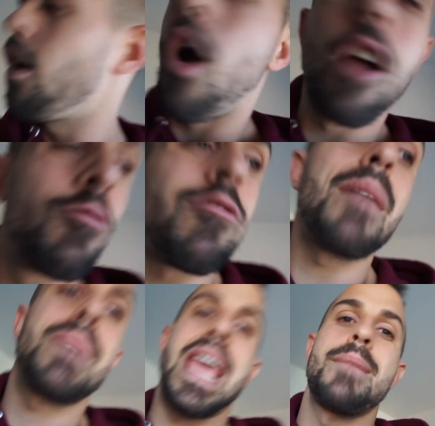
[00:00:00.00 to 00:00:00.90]
I
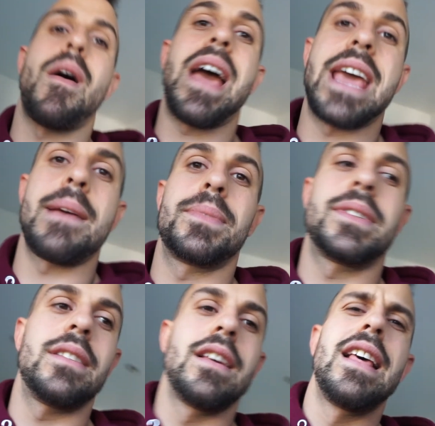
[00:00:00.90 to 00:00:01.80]
ram it in my
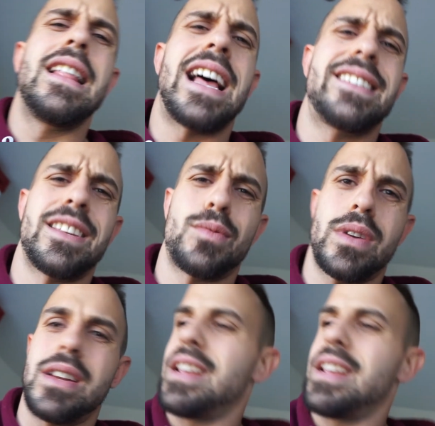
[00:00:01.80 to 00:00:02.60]
hips. That sounds weird.